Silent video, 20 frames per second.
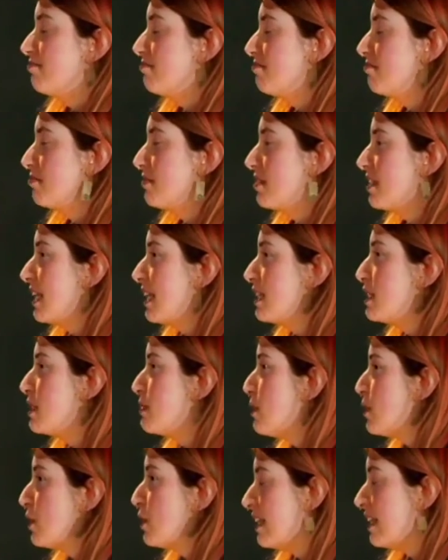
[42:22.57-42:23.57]

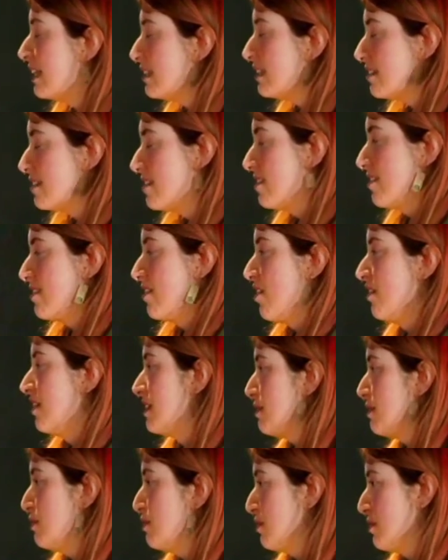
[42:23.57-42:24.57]
experience on this
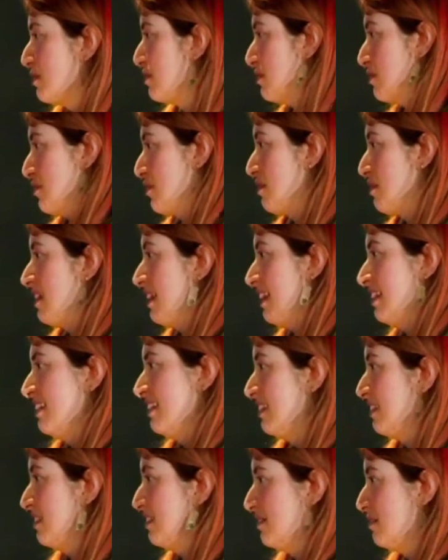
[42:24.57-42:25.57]
musical journey,
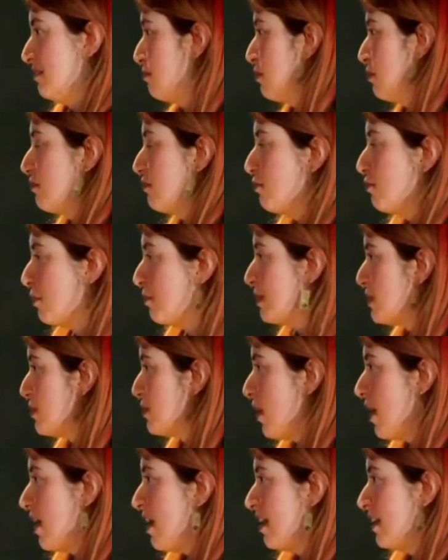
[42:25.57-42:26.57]

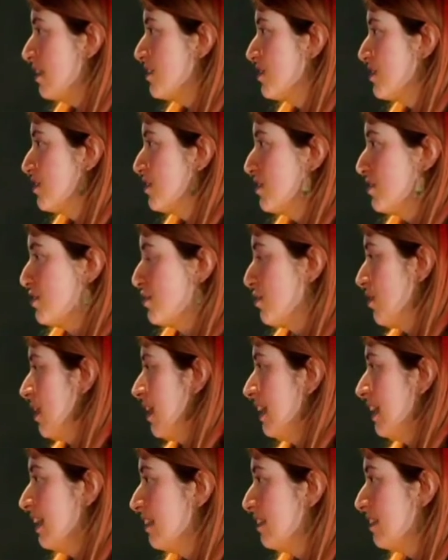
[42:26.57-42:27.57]
performance-wise or just
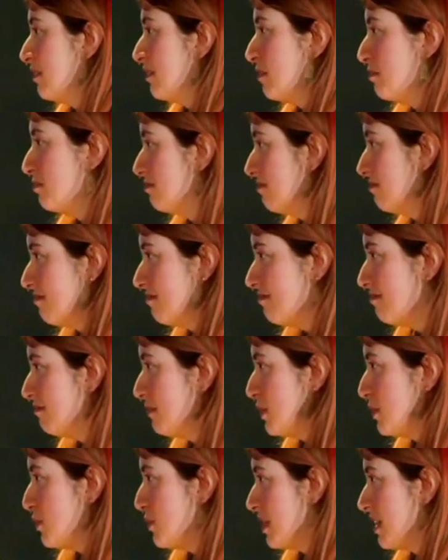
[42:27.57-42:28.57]
creating
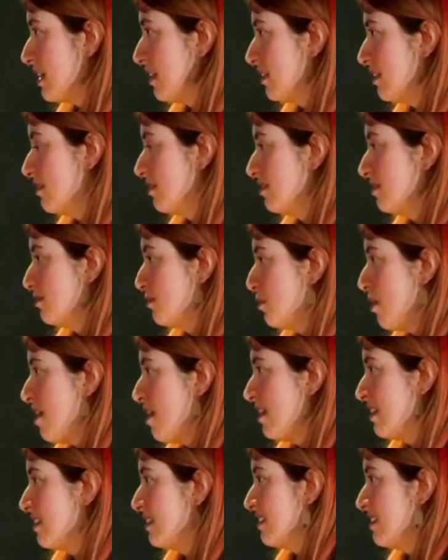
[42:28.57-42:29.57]

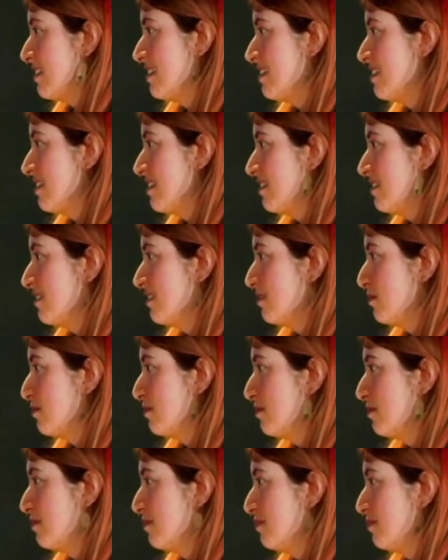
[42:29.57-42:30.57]
music-wise?
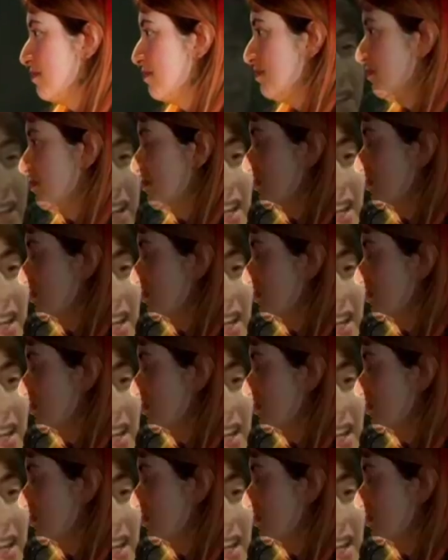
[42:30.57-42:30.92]
What